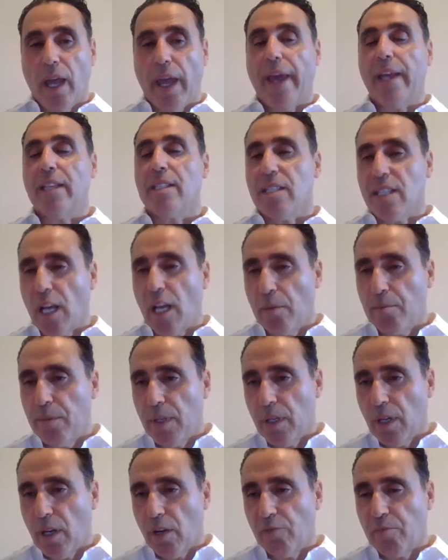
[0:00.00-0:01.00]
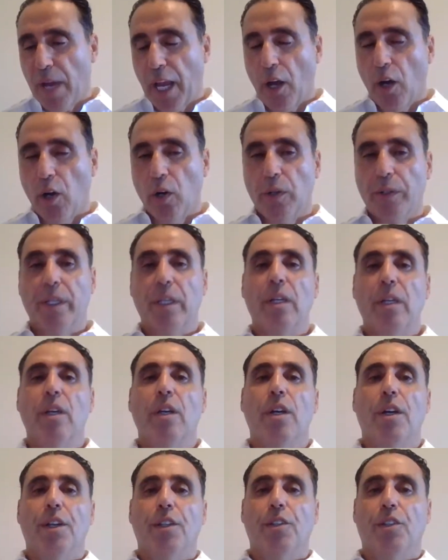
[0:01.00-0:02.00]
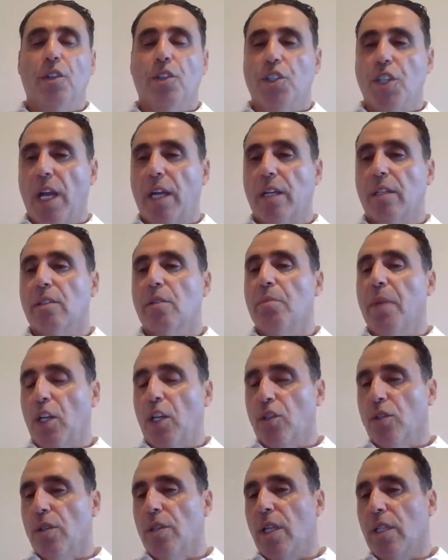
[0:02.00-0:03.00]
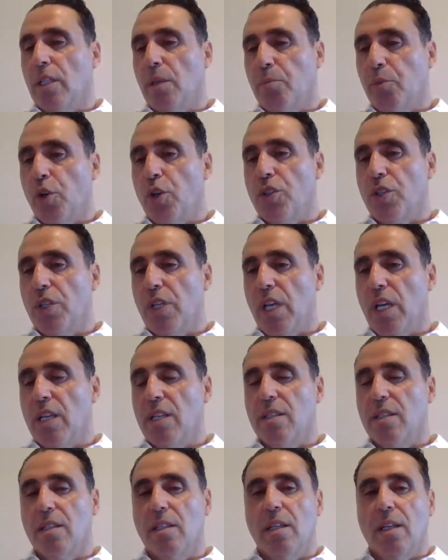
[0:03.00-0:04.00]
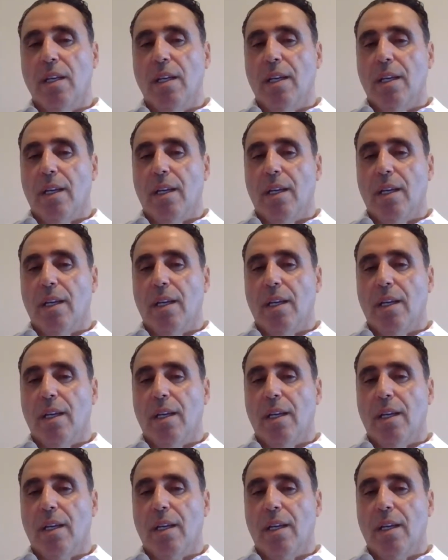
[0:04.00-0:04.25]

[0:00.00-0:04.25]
and some of my own to check to make sure that the person is